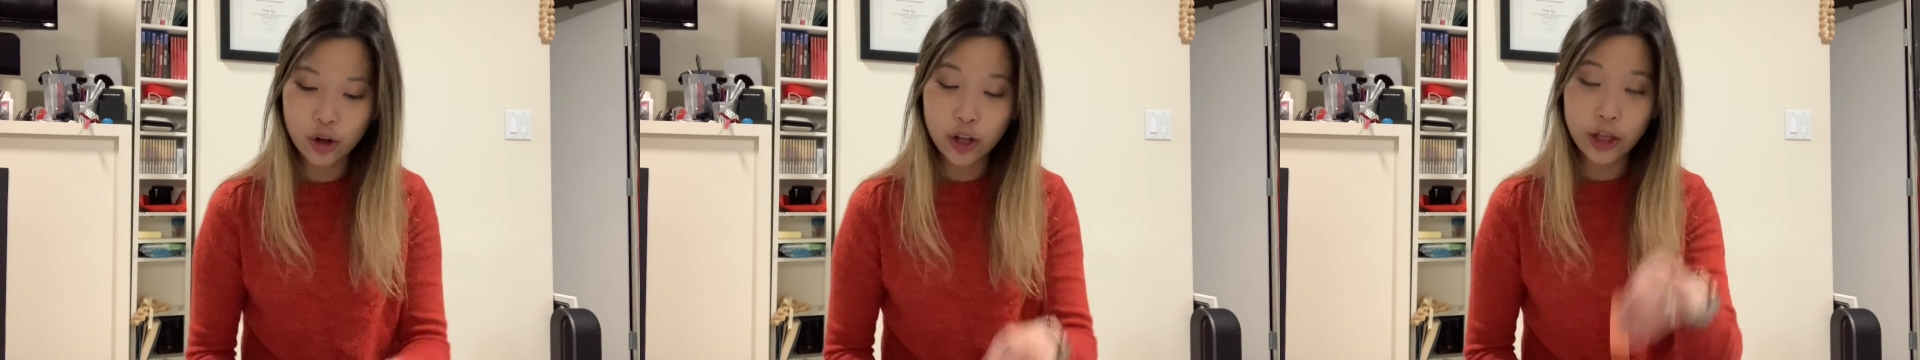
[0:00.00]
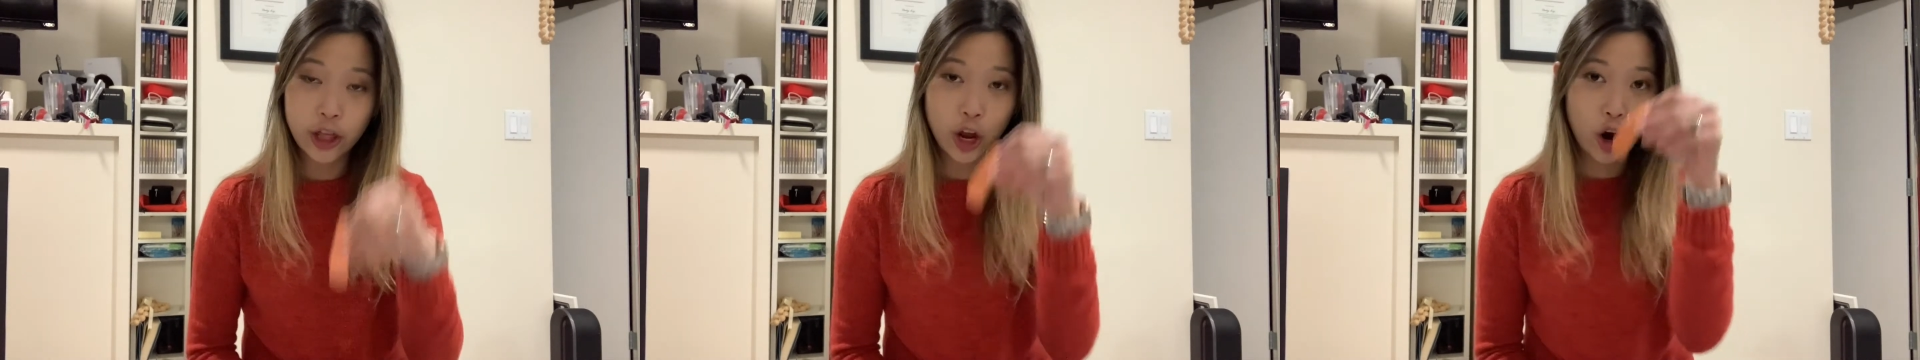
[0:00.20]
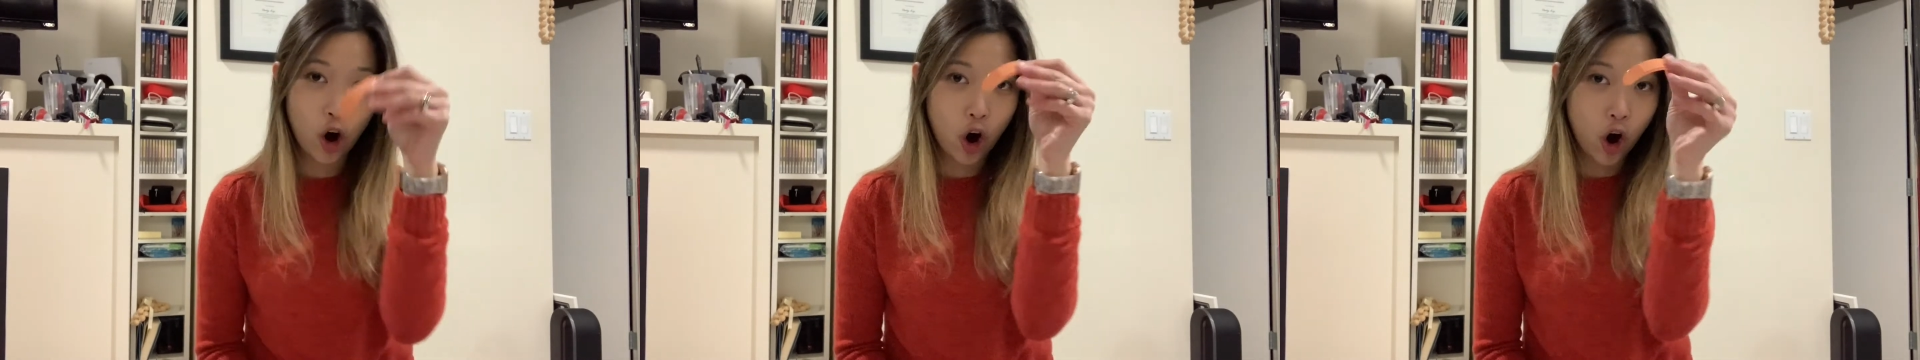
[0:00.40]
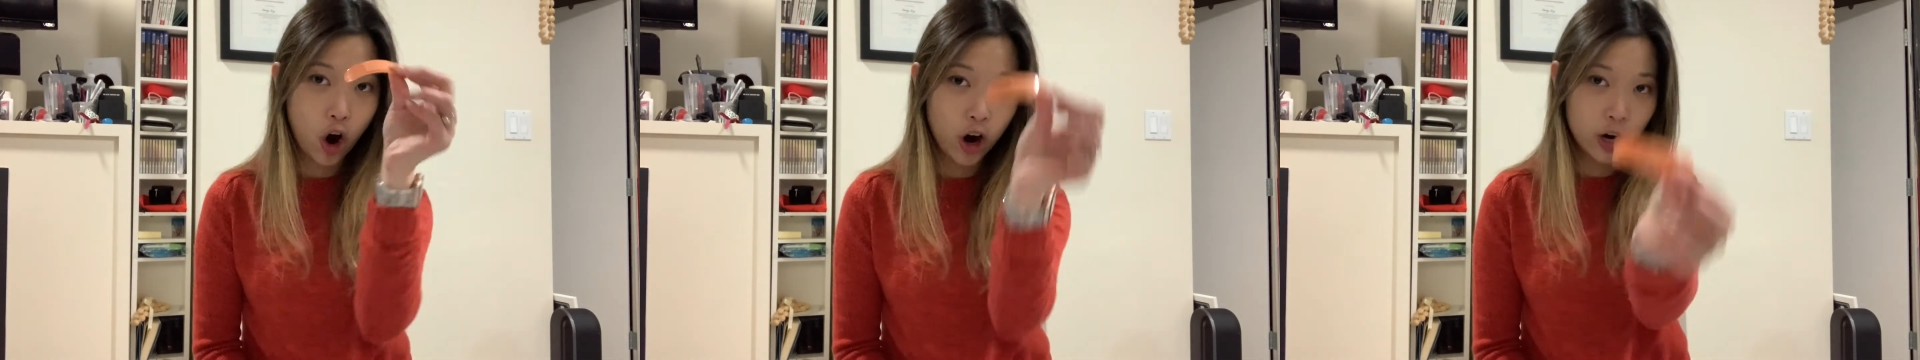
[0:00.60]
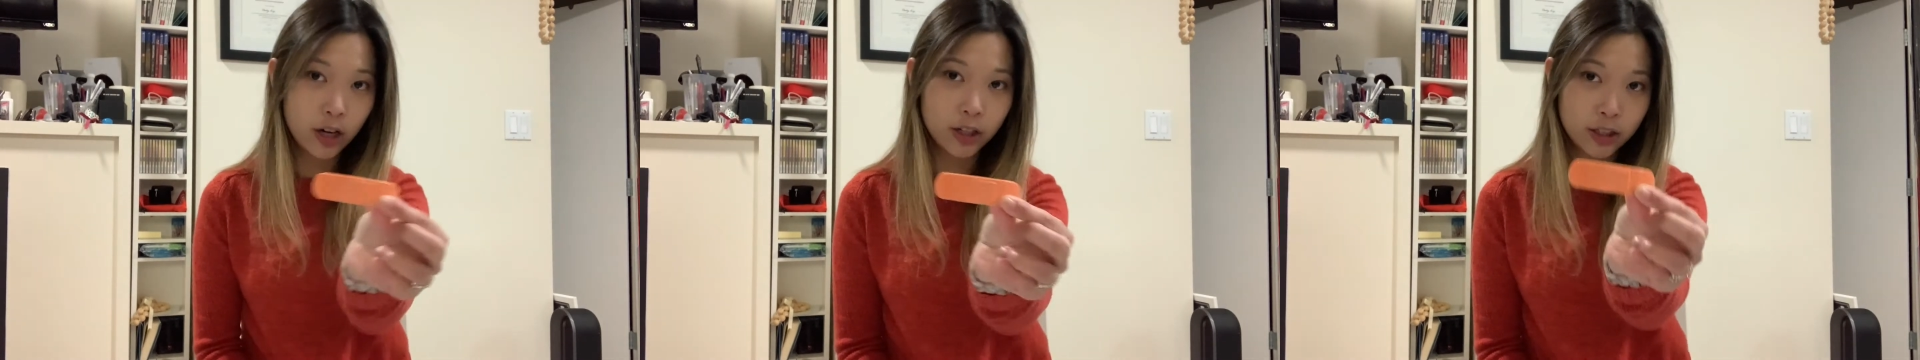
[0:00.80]
there
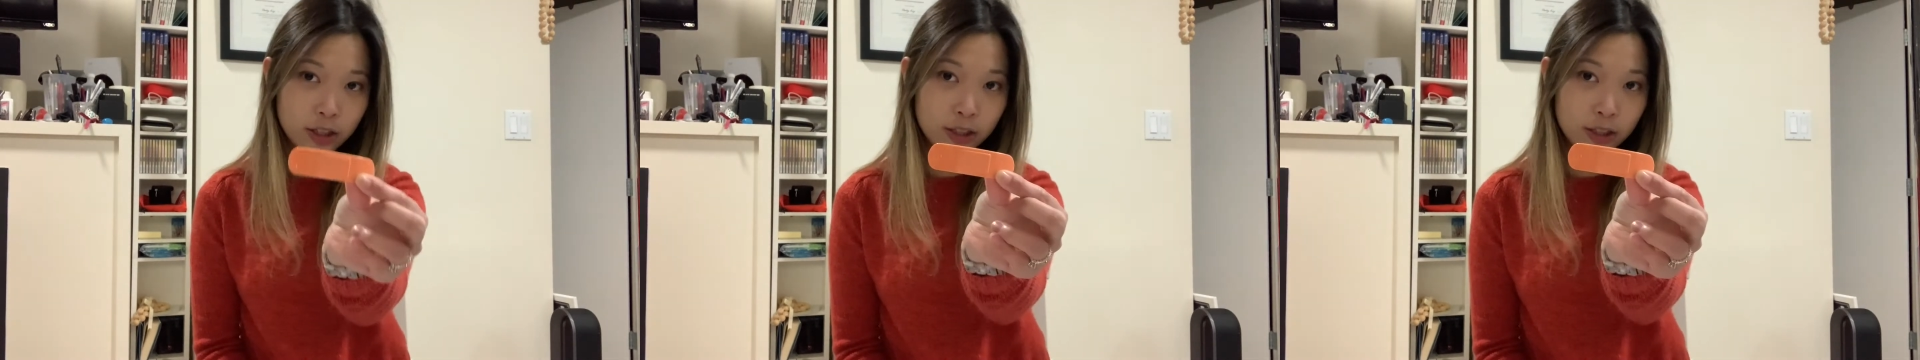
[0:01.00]
are